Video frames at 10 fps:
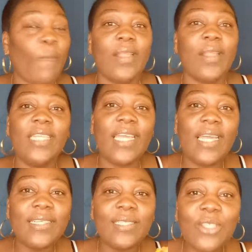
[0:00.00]
Yeah,
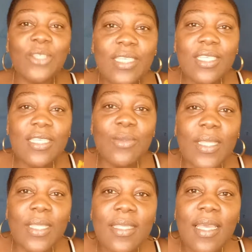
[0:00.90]
so this is what
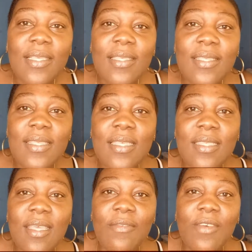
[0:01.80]

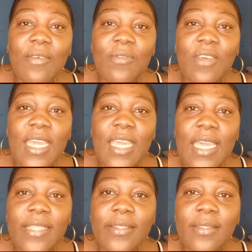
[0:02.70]
Sister
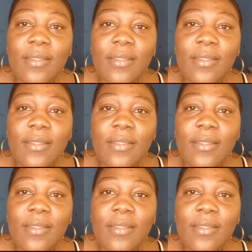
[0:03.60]
Vivian